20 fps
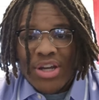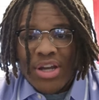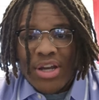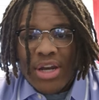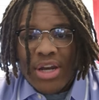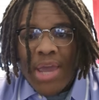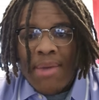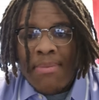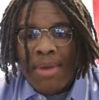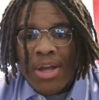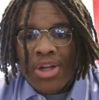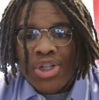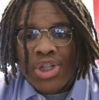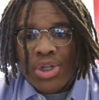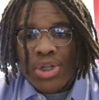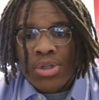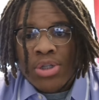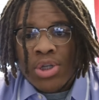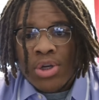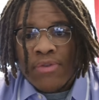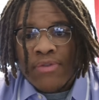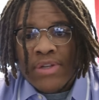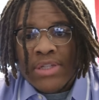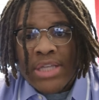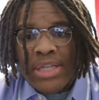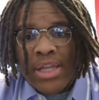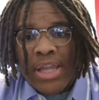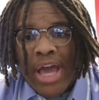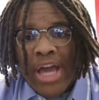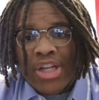Name me a church service
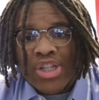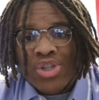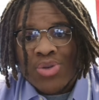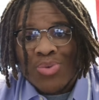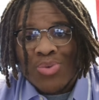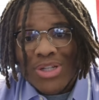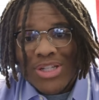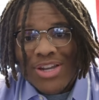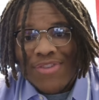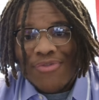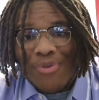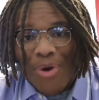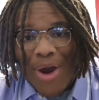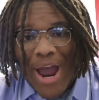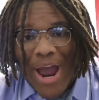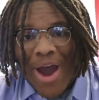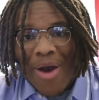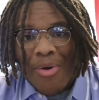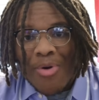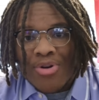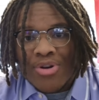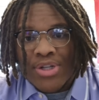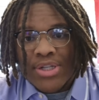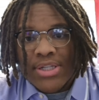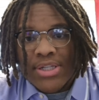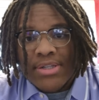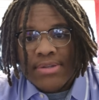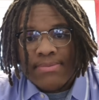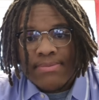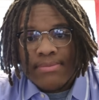that lasts 24 hours.